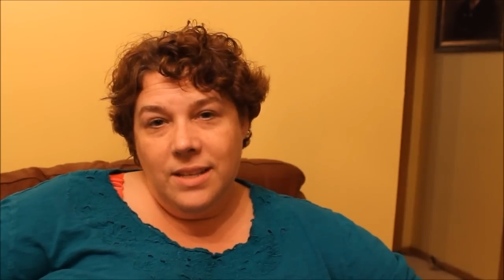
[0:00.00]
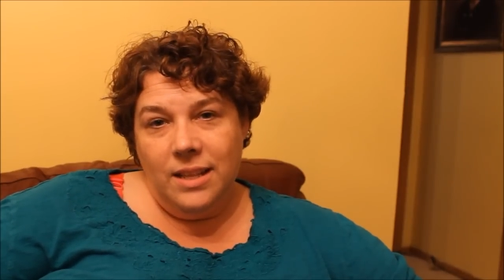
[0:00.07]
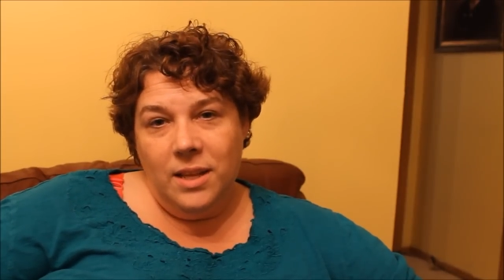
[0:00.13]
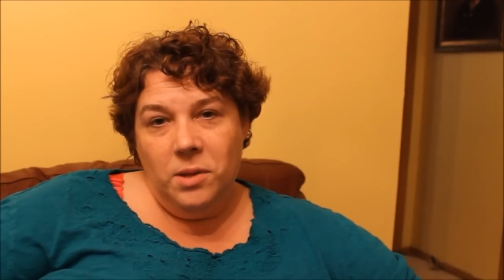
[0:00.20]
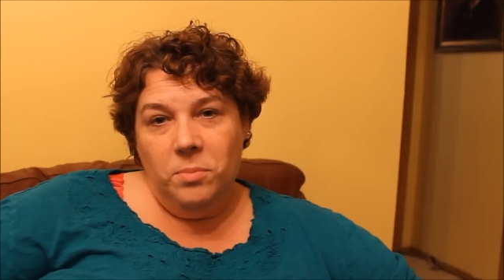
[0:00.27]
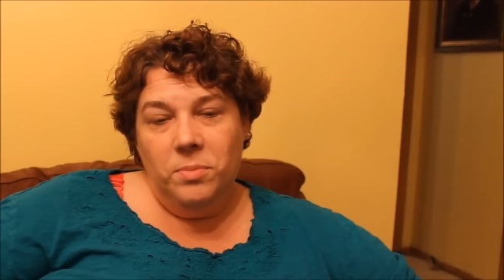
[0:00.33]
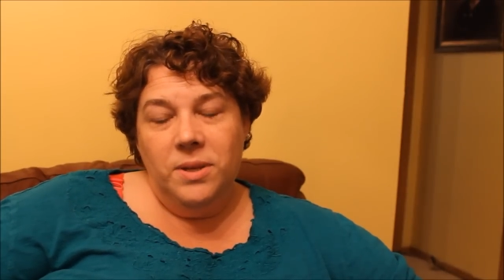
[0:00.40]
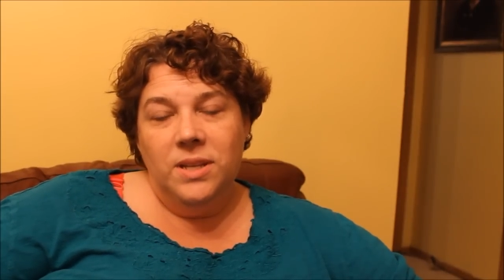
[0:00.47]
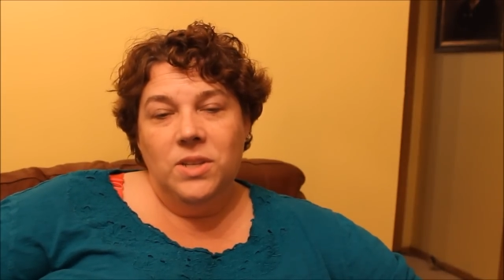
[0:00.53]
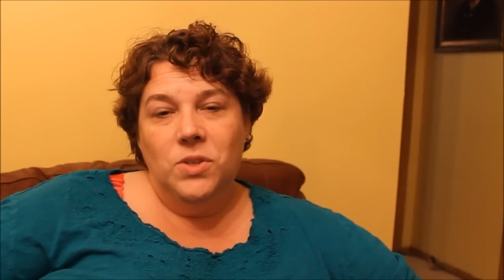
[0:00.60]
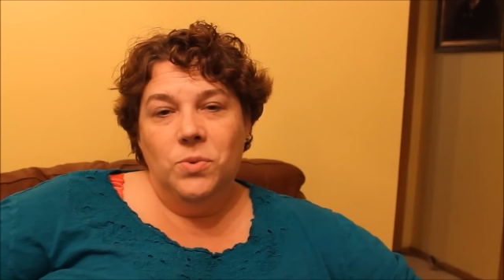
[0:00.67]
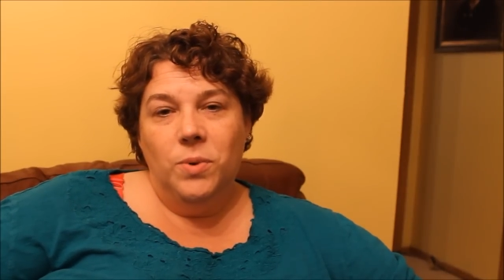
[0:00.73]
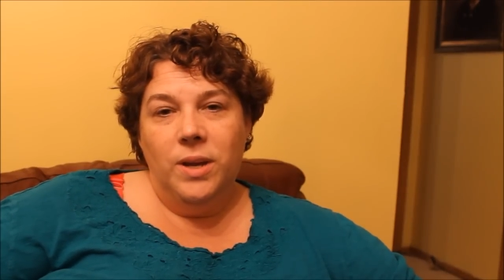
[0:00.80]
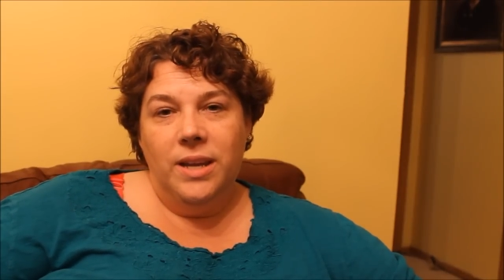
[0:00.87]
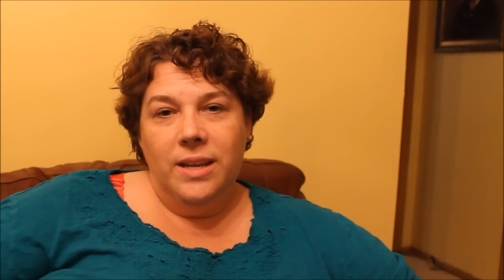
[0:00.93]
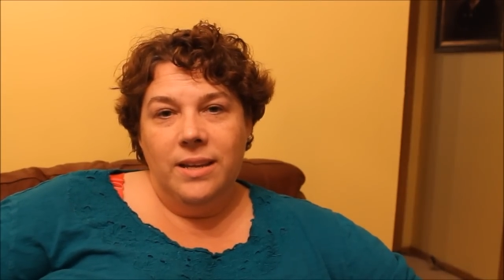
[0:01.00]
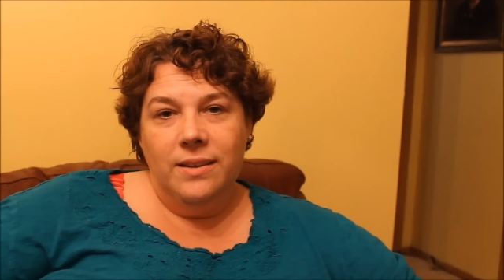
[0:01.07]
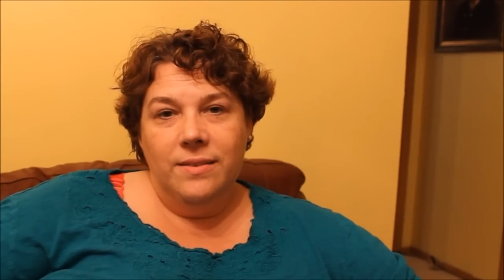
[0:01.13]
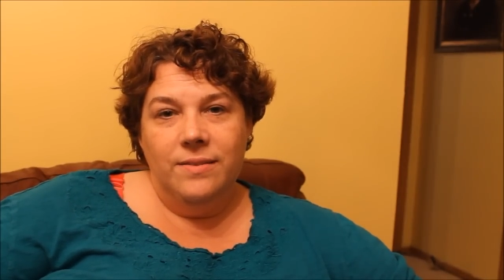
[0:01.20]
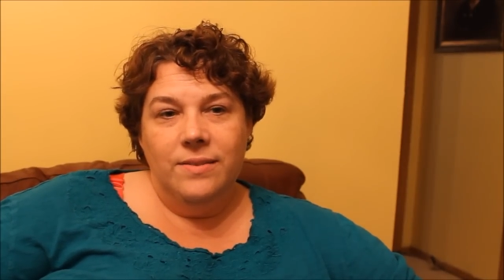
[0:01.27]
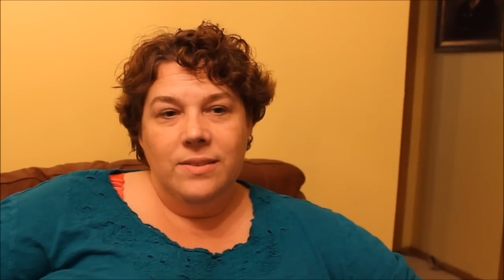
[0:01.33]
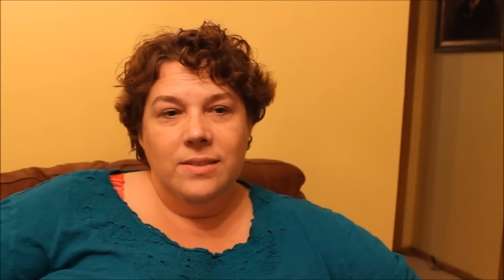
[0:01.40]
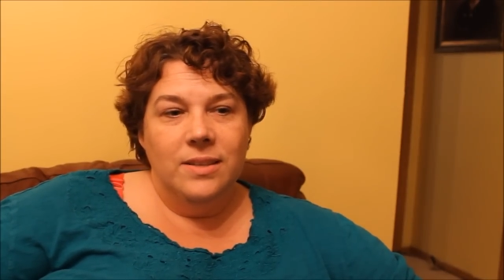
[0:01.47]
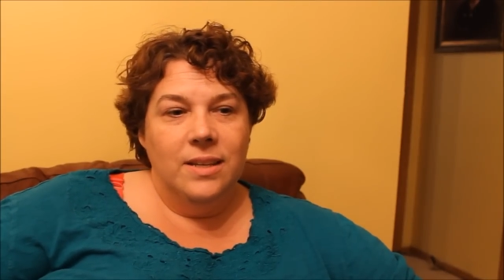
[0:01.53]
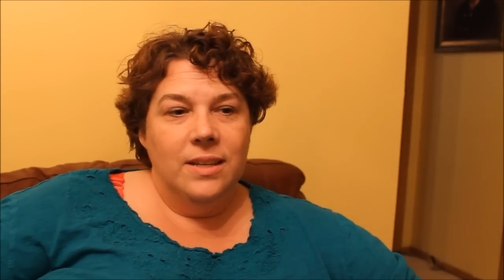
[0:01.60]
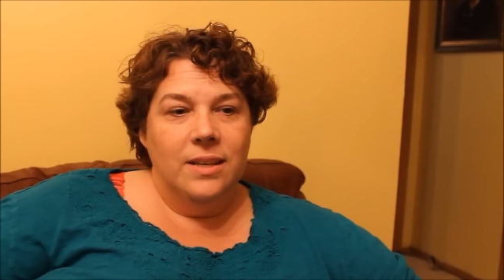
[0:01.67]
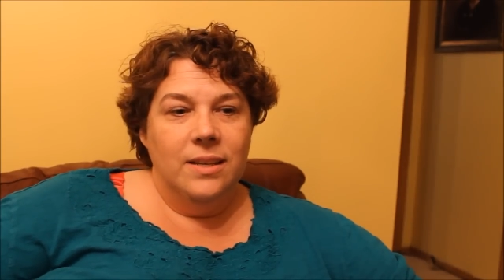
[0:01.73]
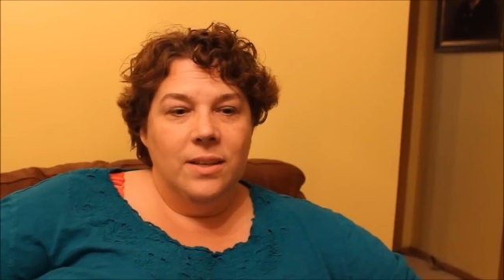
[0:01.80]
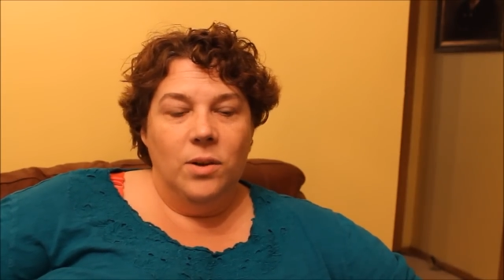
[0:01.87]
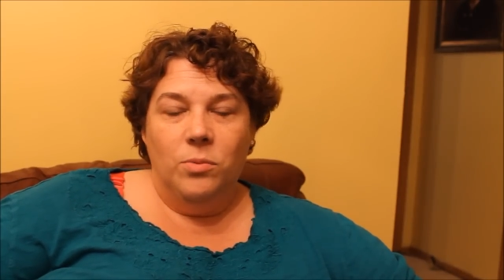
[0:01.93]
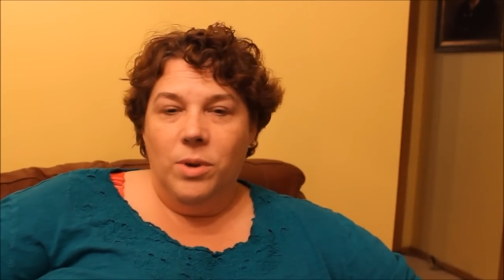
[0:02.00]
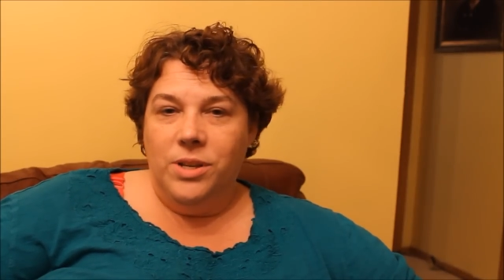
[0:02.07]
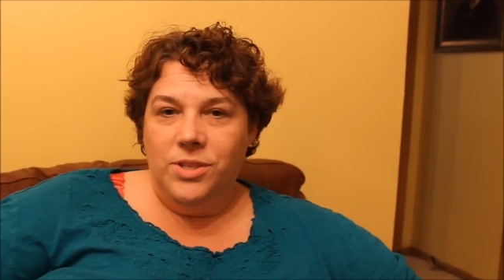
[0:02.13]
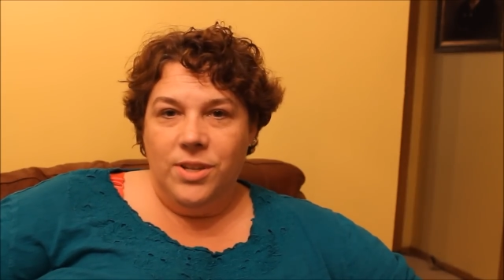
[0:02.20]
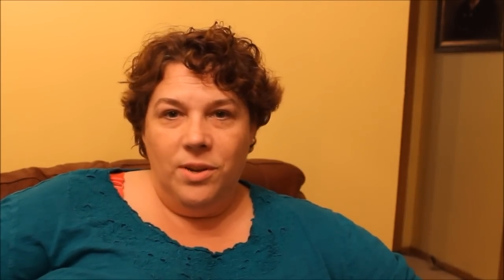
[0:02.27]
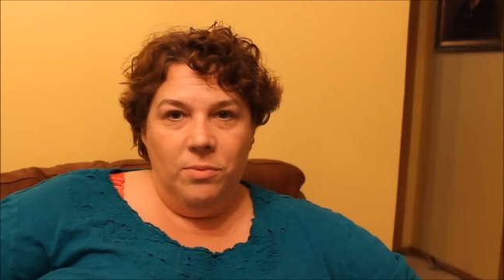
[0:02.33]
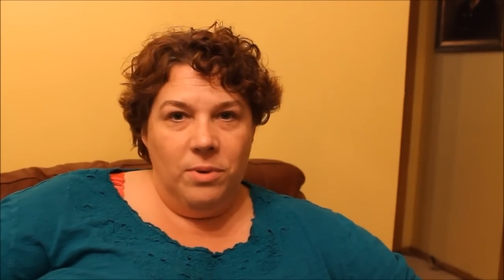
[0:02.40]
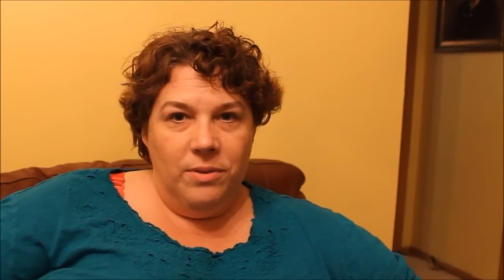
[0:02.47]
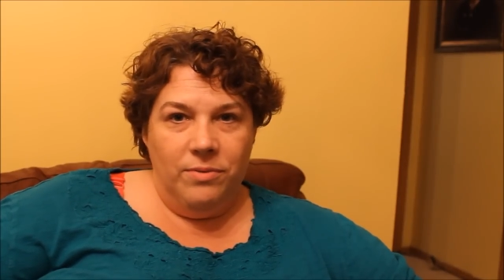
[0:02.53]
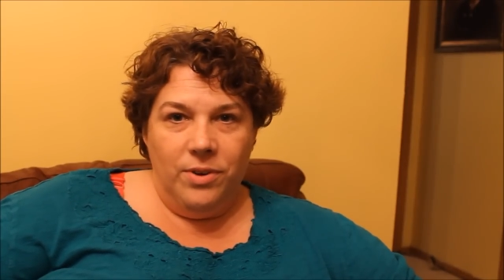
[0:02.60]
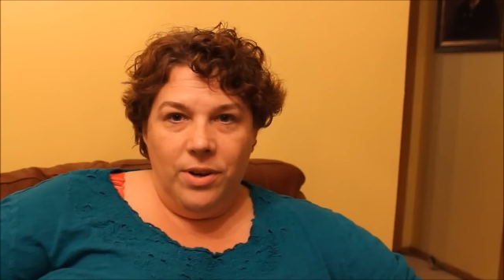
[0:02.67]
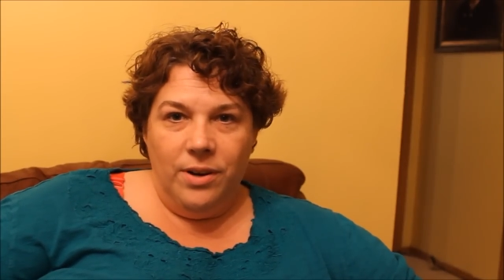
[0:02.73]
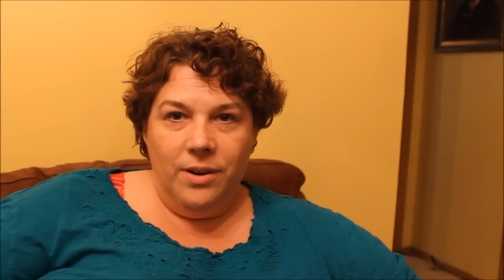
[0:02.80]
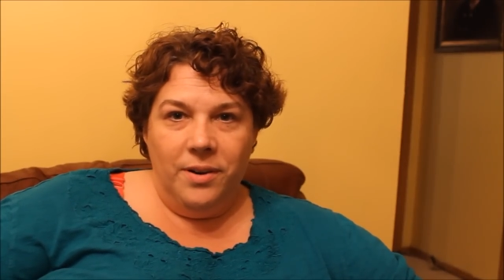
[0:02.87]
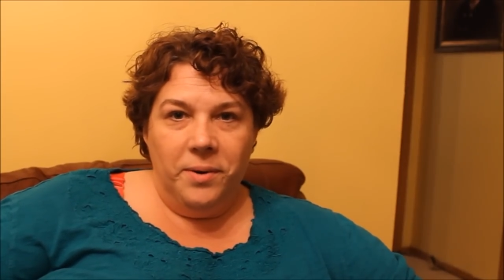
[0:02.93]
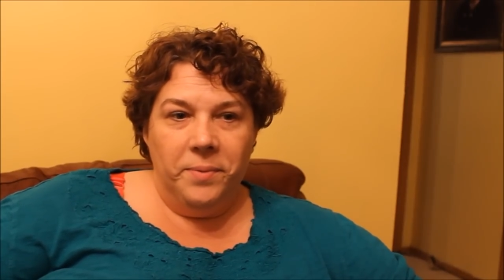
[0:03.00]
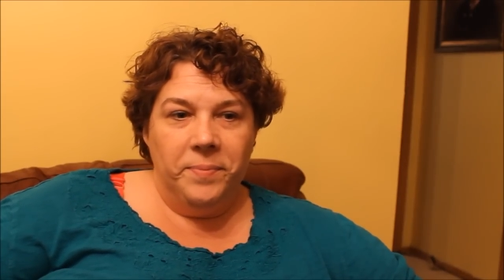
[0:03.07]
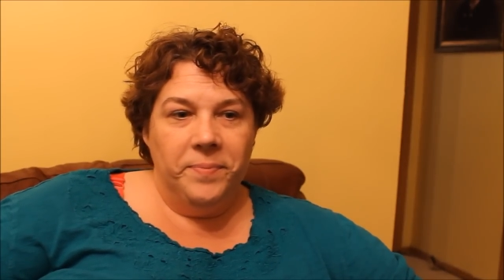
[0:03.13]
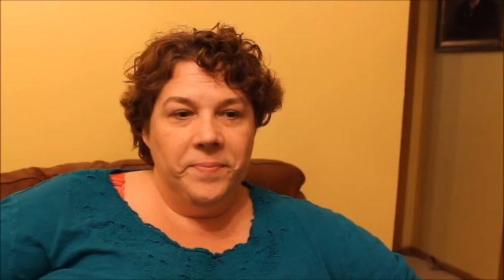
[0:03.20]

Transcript: I like beach waves, a rushing river.